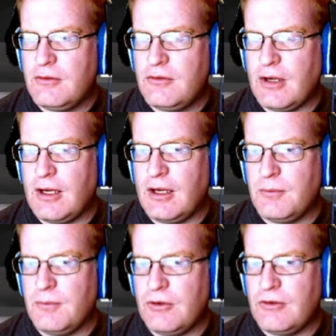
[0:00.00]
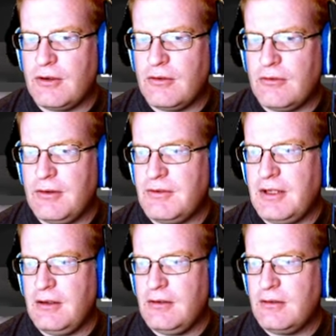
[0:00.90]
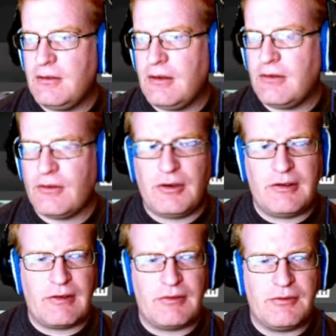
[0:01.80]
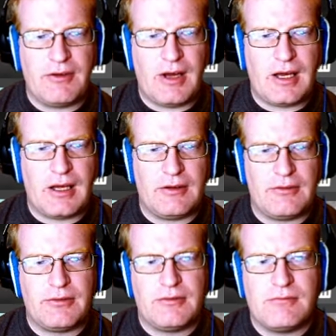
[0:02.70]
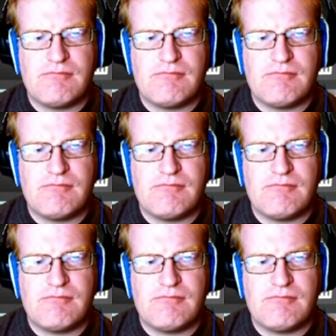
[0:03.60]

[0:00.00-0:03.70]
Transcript: times fifteen is thirty-seven point five.